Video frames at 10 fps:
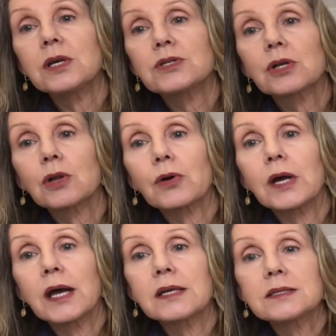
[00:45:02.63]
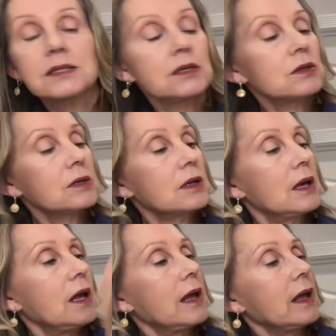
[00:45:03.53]
It's a Gloriana silk.
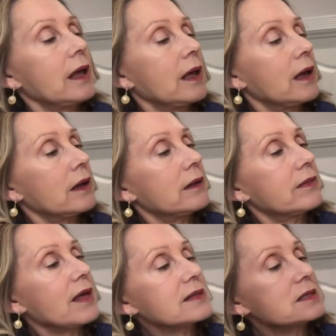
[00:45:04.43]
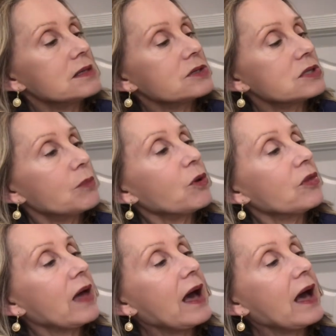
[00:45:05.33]
And that's in there somewhere.